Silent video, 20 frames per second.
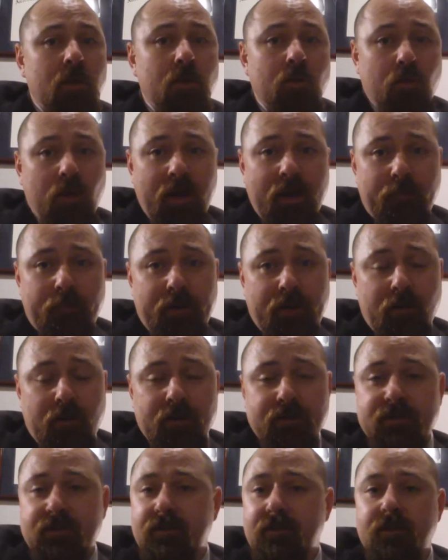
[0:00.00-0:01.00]

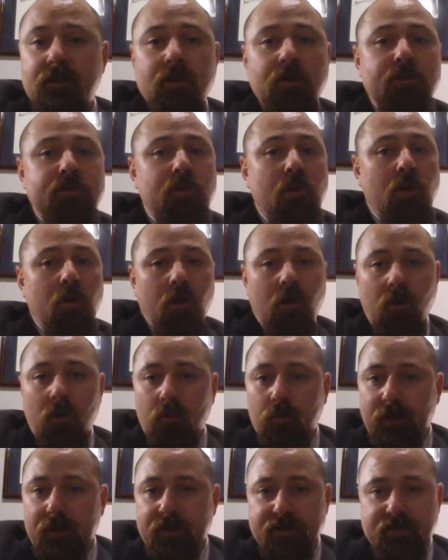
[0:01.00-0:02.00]
Grandparents, there's
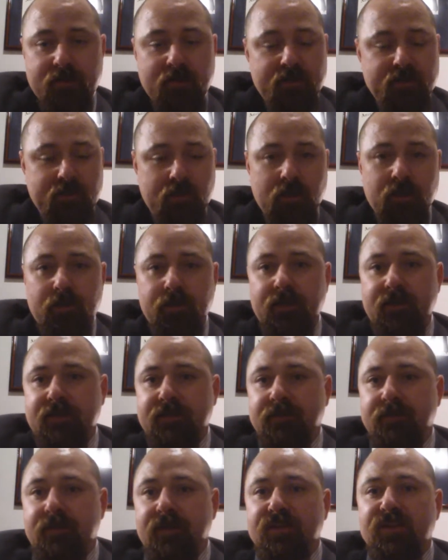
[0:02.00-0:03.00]
always this
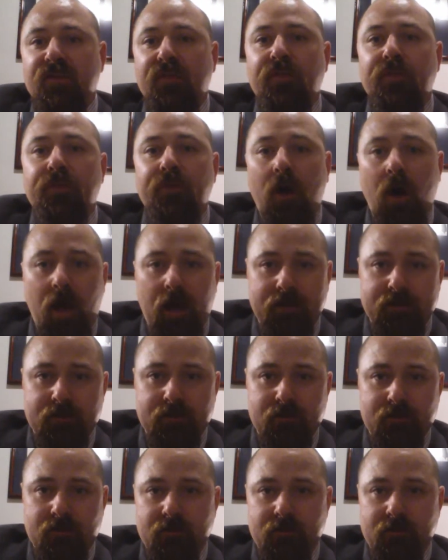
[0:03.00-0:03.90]
thought